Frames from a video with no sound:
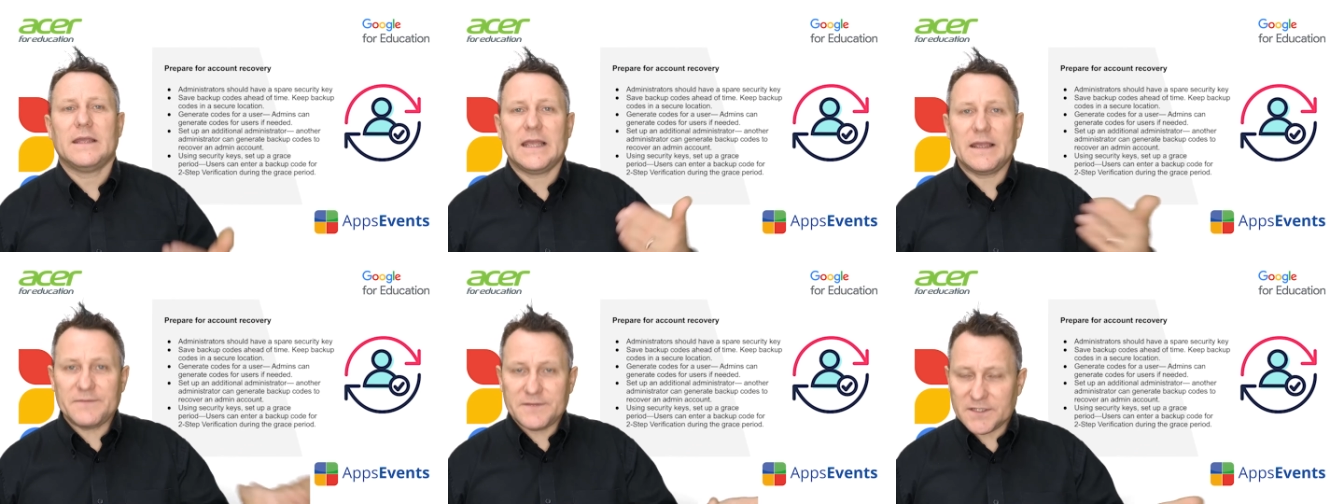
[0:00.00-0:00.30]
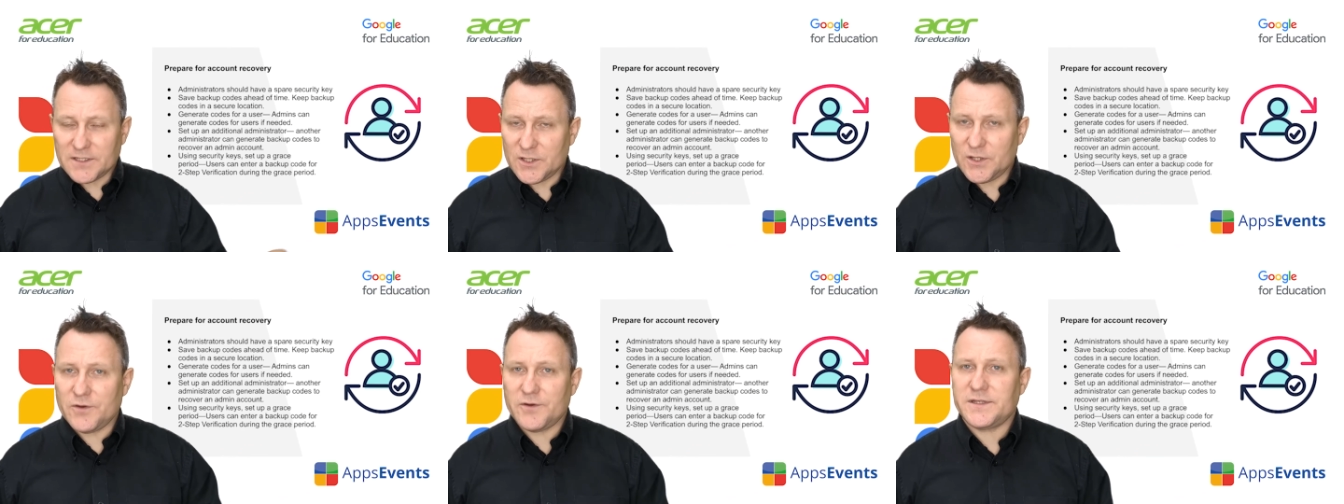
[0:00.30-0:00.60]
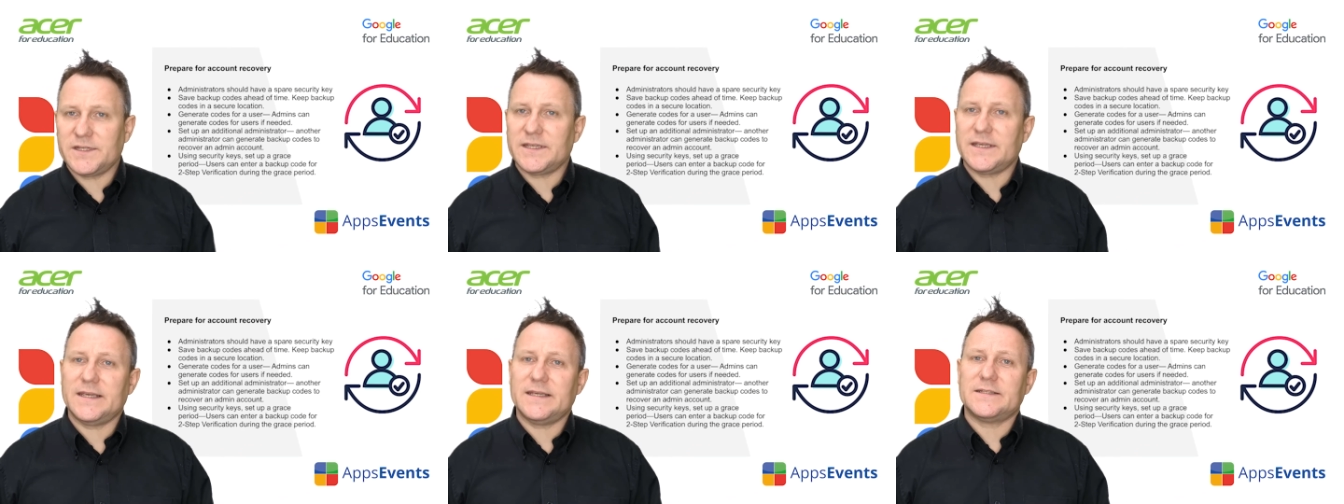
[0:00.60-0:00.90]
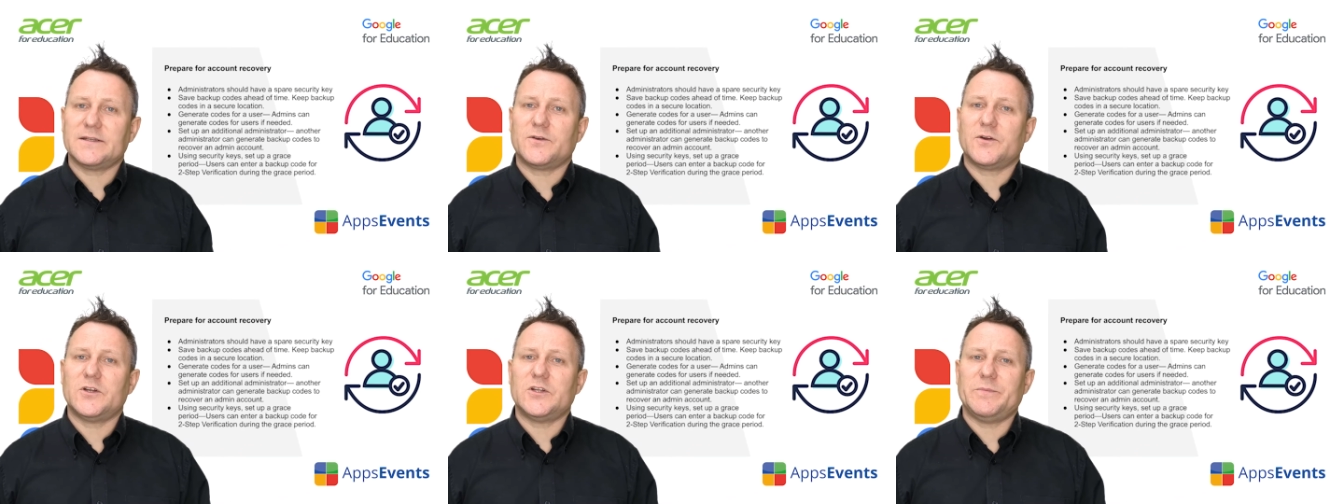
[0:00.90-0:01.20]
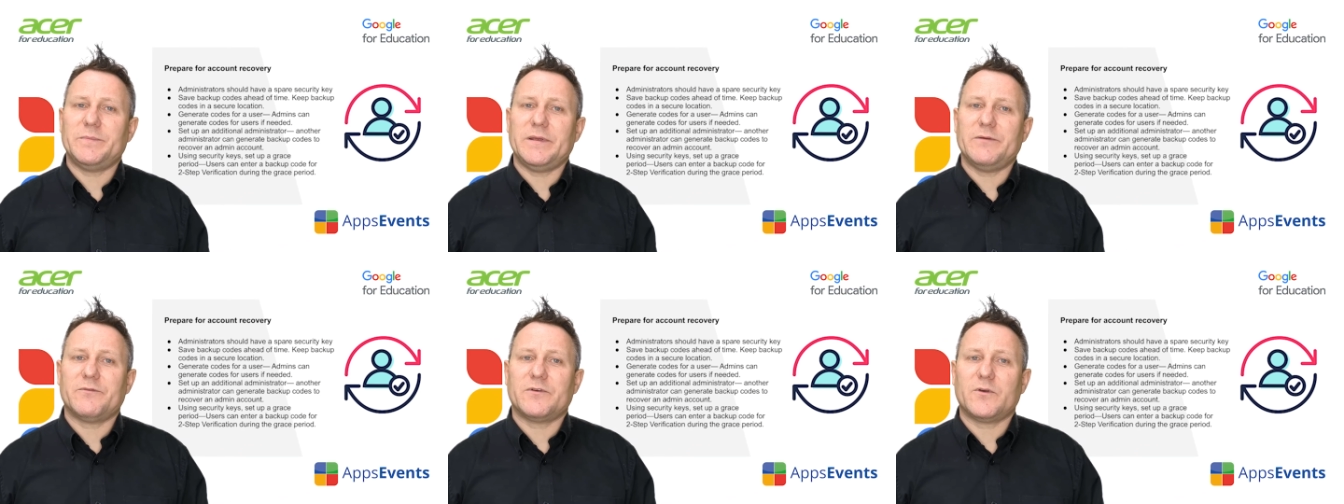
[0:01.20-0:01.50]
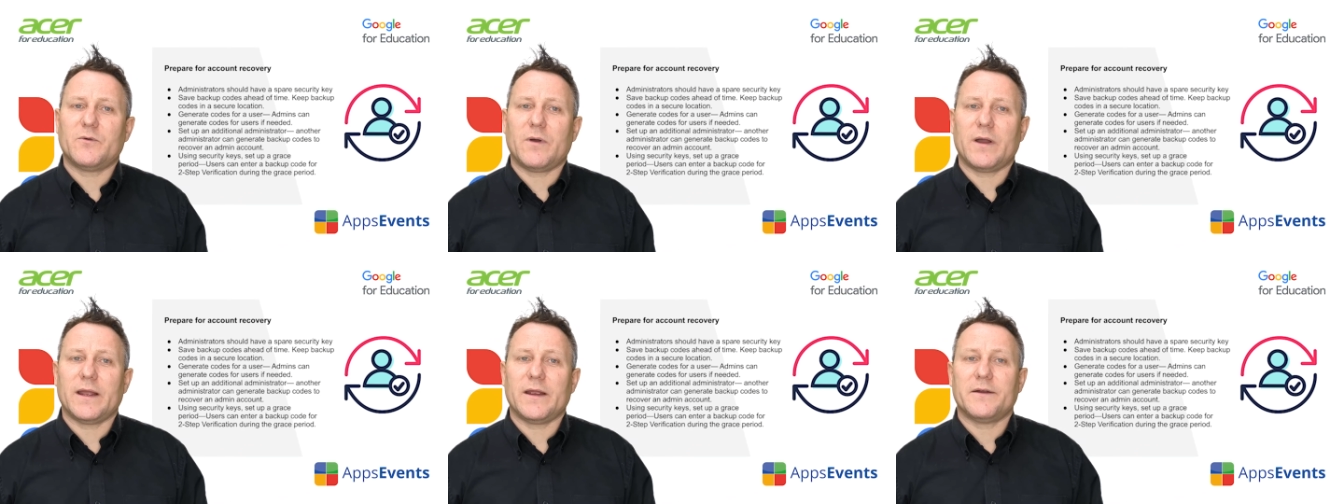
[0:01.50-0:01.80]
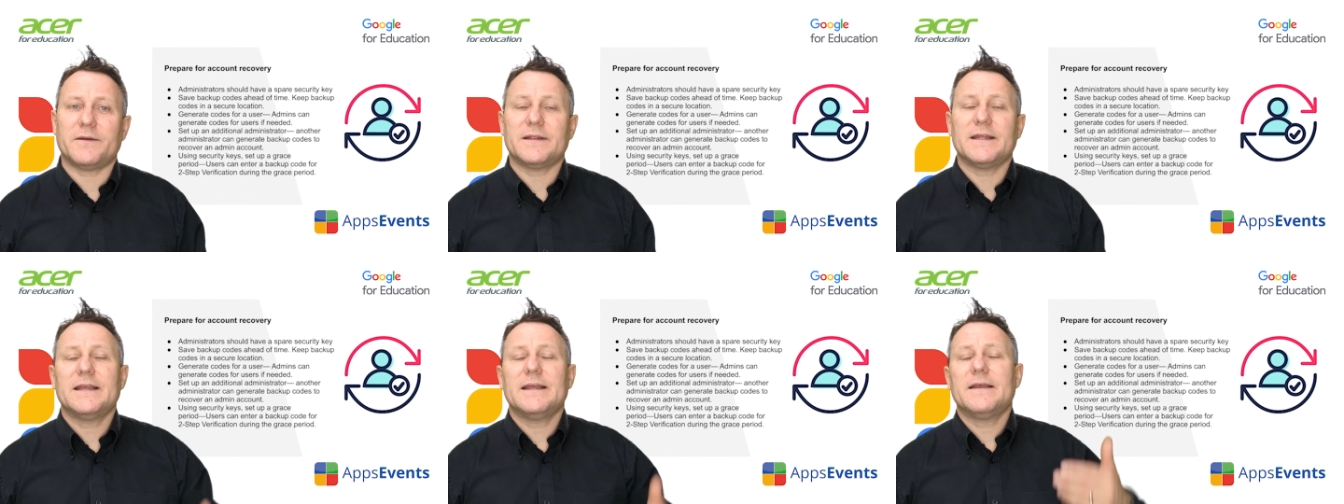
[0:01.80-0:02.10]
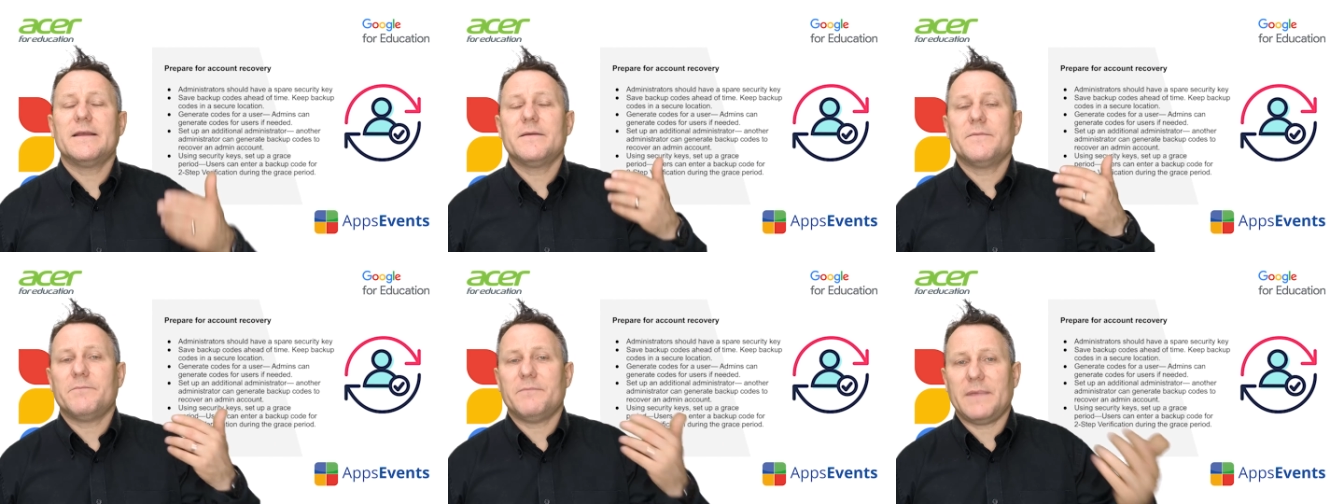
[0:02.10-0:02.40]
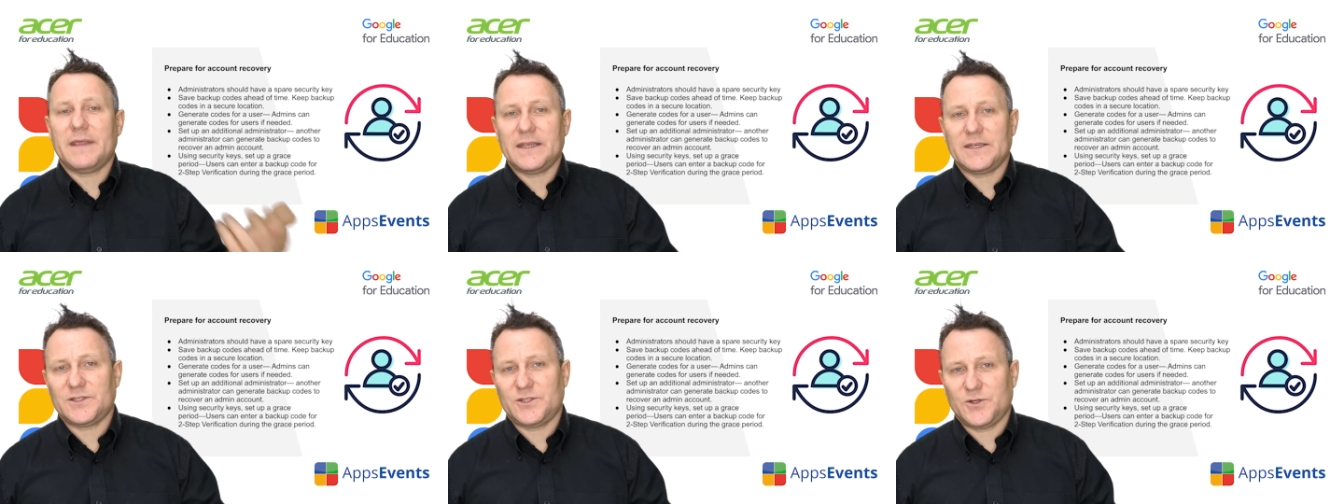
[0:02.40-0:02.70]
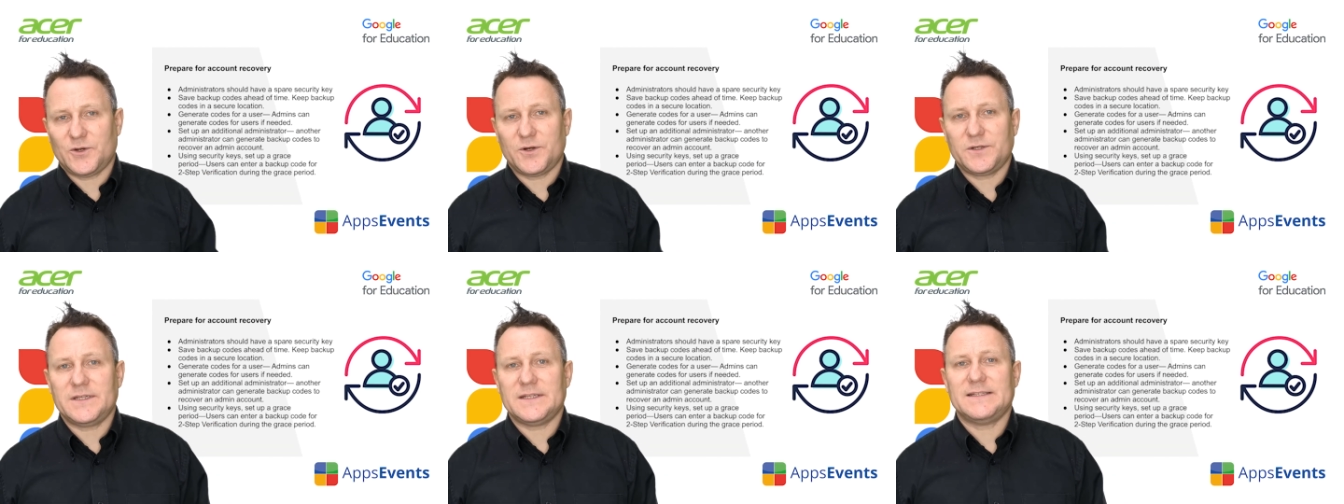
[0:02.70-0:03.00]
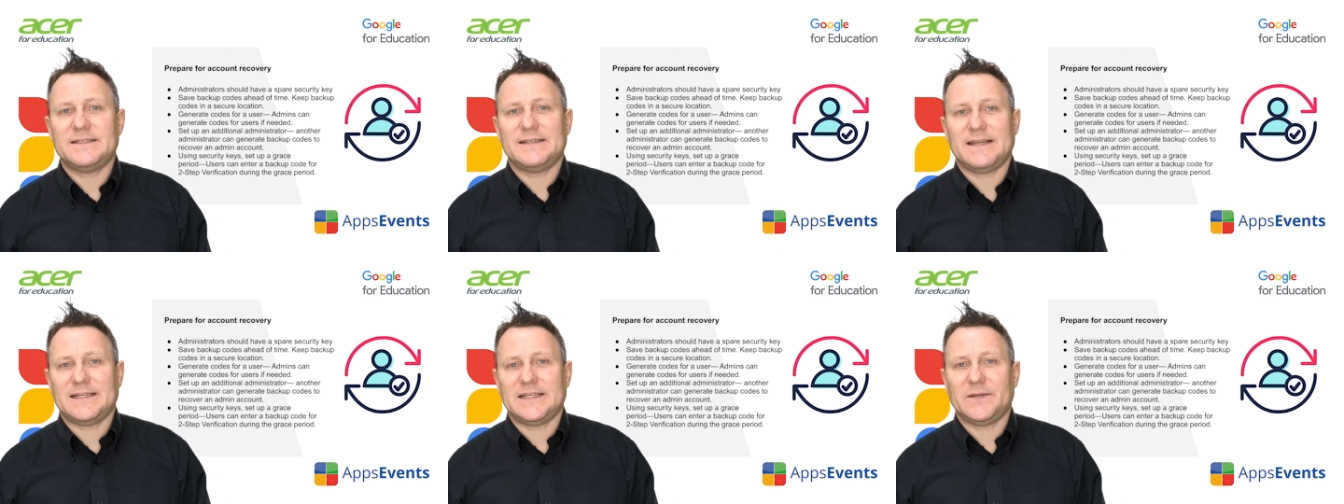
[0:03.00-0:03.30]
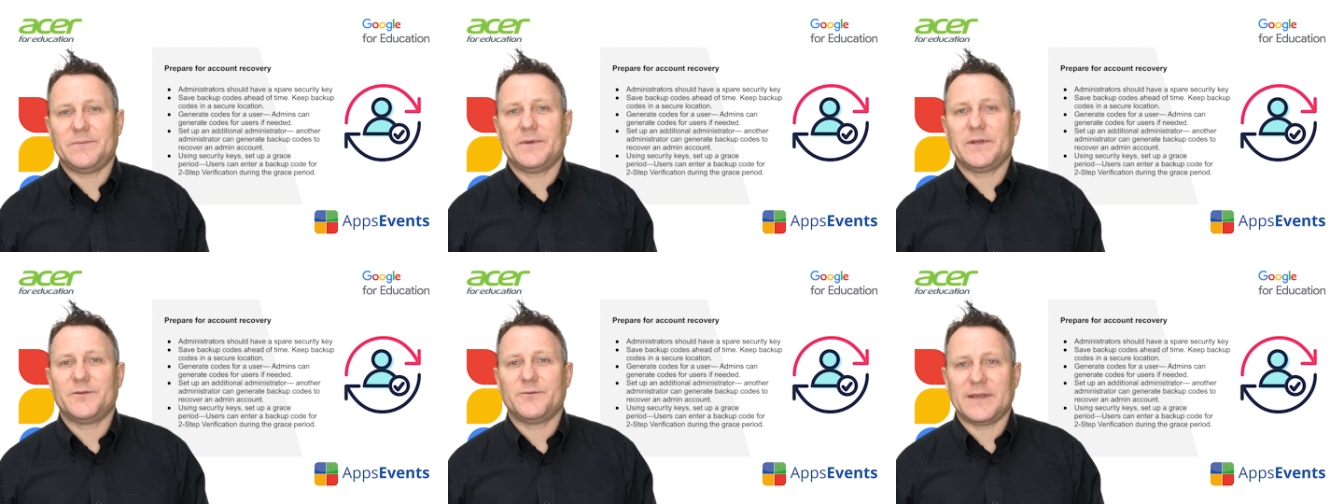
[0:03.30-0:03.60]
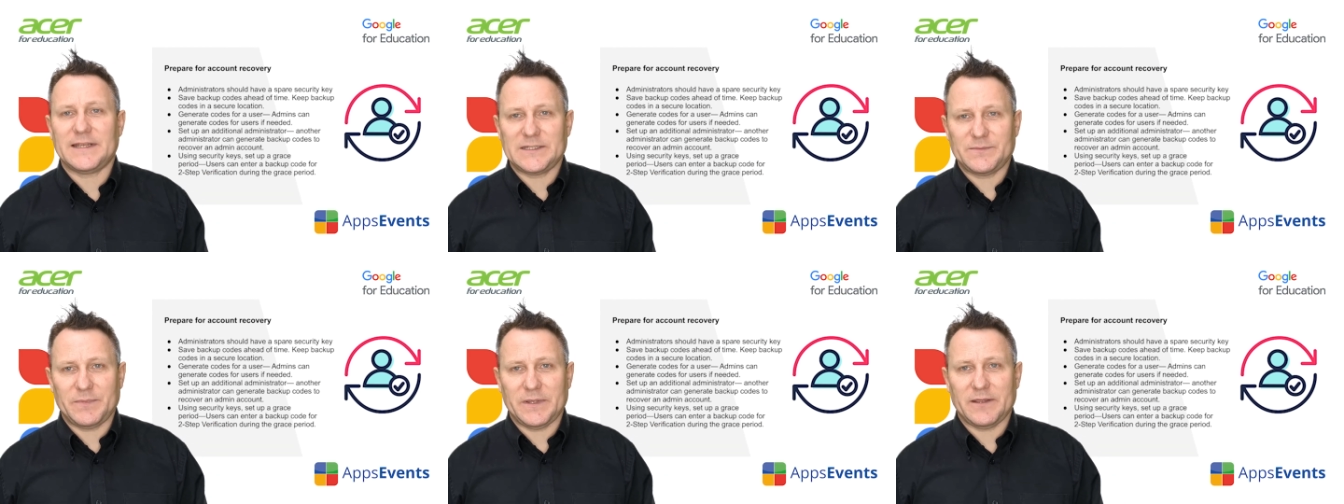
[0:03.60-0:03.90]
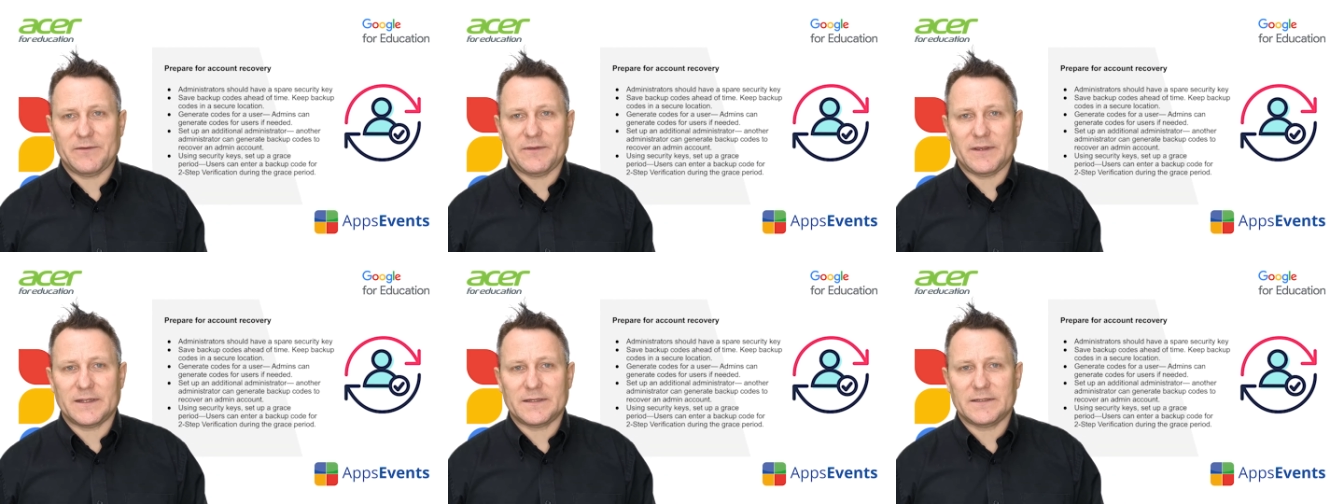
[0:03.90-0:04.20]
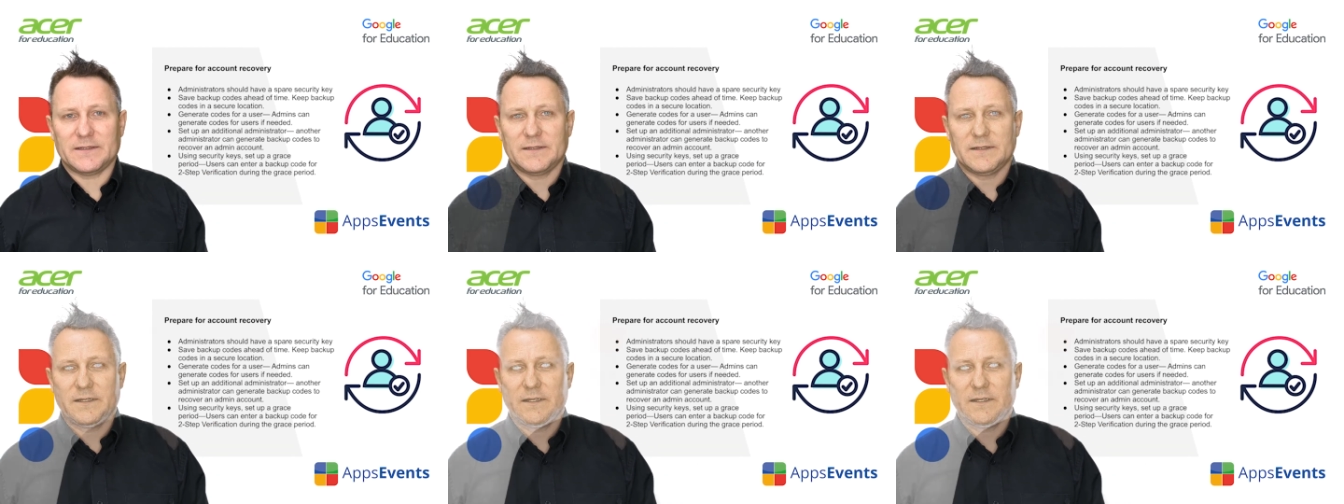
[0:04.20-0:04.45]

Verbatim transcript: If security keys are going to be required, make sure to set up a grace period.